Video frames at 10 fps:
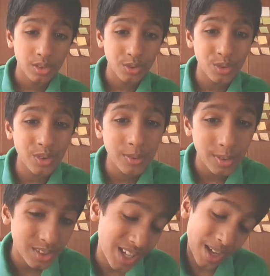
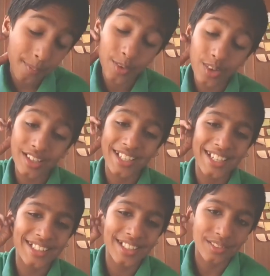Oh, I'm going
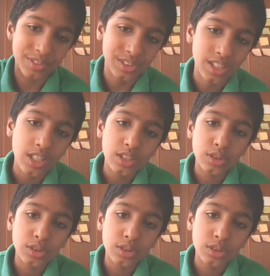getting confused.